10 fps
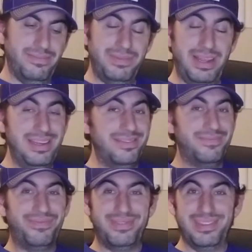
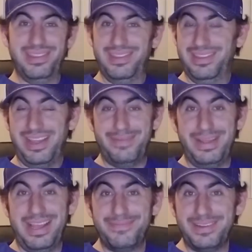but I'm
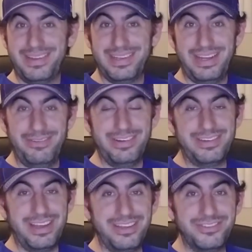happy. I mean,
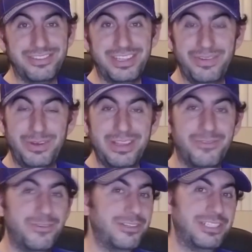Dodgers can win the
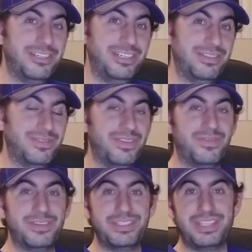World Series for the
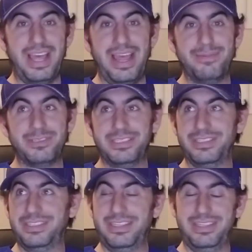first time
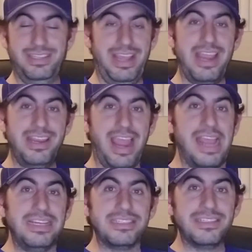since
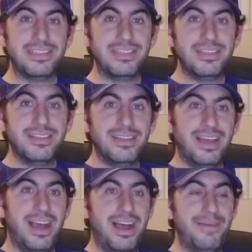'88.
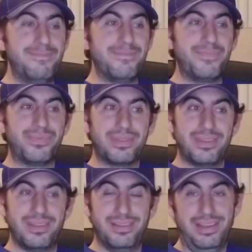Um,
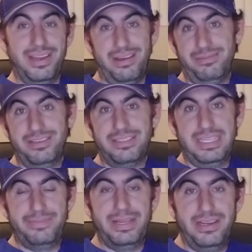and I'm gonna
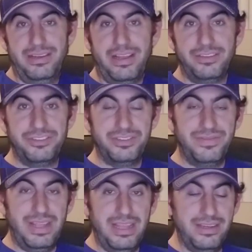stick being a Dodgers
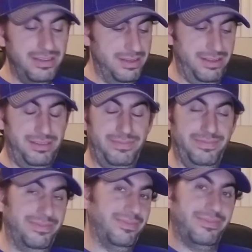fan until
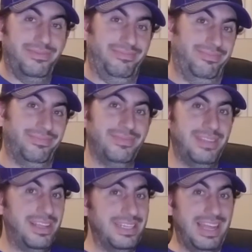
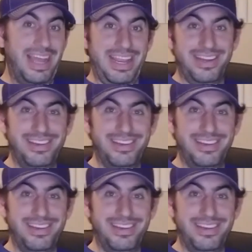until I die.